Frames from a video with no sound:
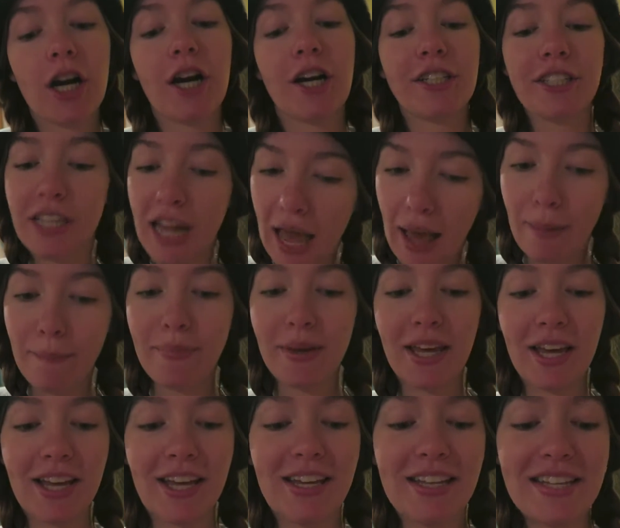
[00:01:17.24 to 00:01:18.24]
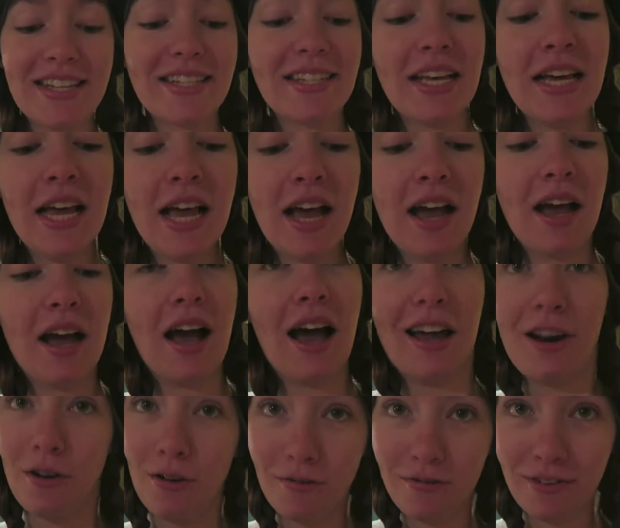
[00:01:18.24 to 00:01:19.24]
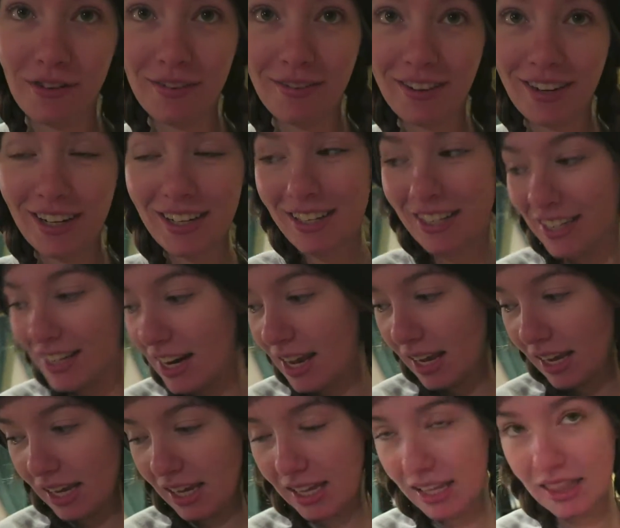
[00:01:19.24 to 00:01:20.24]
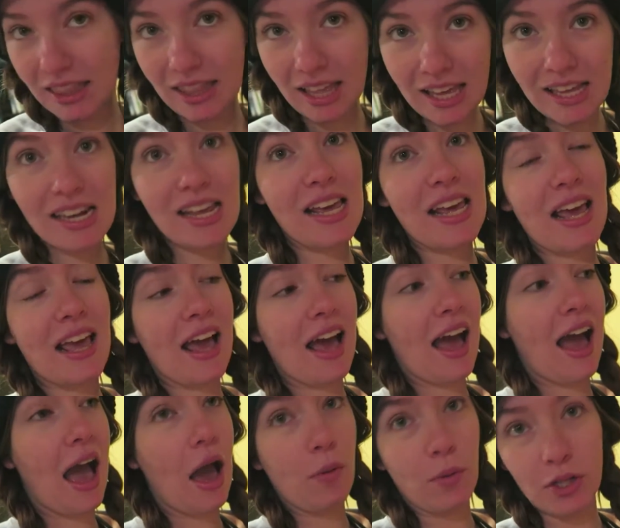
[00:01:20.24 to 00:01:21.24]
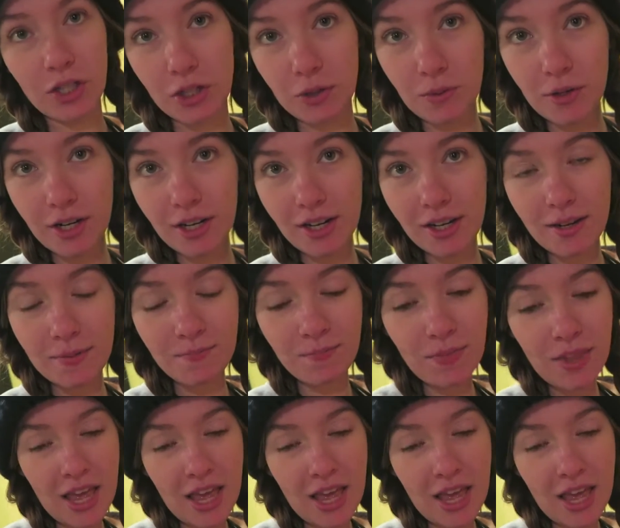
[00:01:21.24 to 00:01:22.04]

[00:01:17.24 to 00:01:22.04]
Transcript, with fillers: hard nap because I don't feel very good. And then I went to work